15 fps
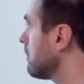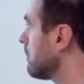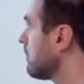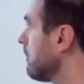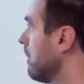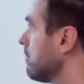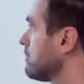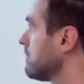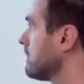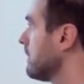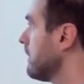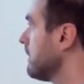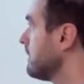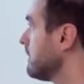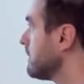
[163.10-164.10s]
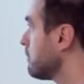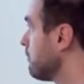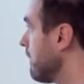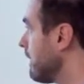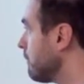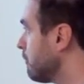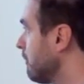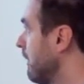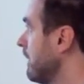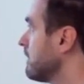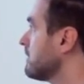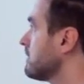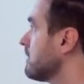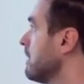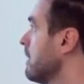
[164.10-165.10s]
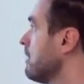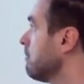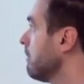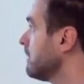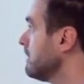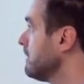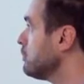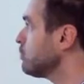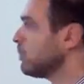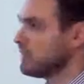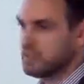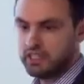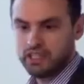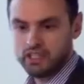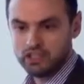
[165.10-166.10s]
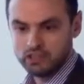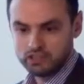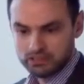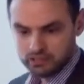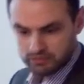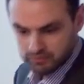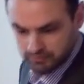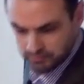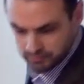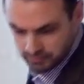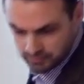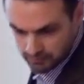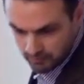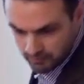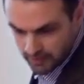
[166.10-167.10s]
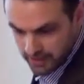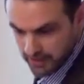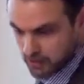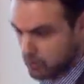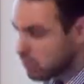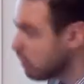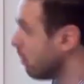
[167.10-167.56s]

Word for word: to the ground state. It's very fast. But this one here, it